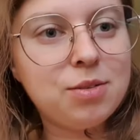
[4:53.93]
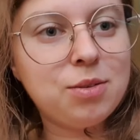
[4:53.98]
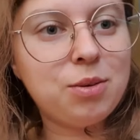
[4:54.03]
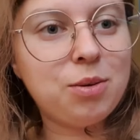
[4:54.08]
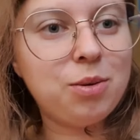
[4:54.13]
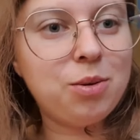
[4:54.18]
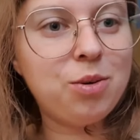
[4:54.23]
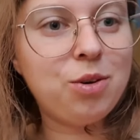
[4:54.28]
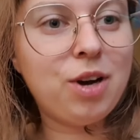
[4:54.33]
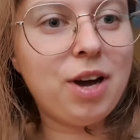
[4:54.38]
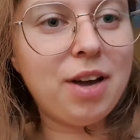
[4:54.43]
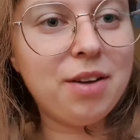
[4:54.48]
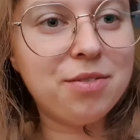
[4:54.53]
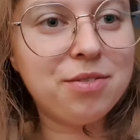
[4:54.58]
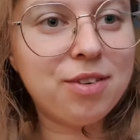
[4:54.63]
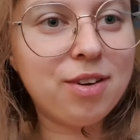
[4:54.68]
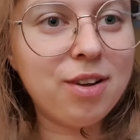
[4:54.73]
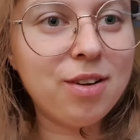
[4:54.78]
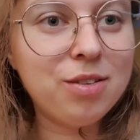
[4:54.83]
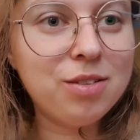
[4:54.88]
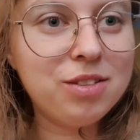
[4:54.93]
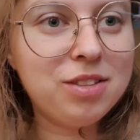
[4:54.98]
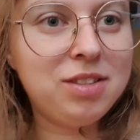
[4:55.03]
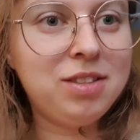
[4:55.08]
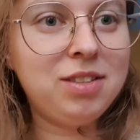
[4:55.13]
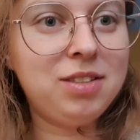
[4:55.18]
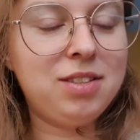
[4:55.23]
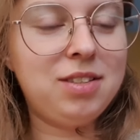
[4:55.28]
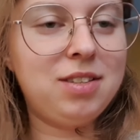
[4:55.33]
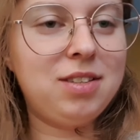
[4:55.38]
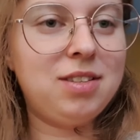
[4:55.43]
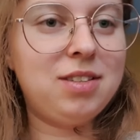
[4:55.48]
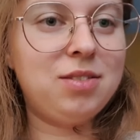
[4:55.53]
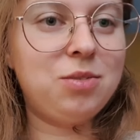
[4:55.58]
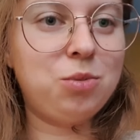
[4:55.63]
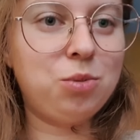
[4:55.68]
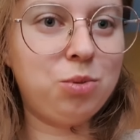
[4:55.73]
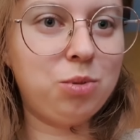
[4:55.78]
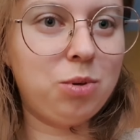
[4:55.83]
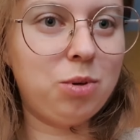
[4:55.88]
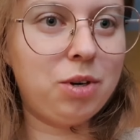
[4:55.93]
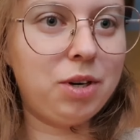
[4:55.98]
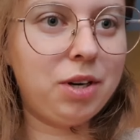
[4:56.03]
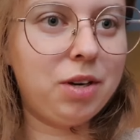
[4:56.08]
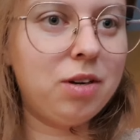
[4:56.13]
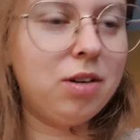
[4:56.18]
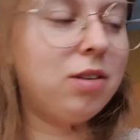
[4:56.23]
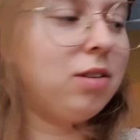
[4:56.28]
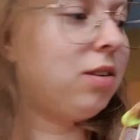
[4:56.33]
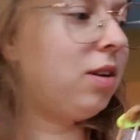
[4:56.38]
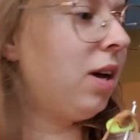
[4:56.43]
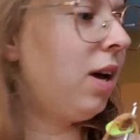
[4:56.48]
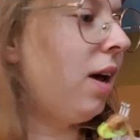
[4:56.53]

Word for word: So I followed the tutorial.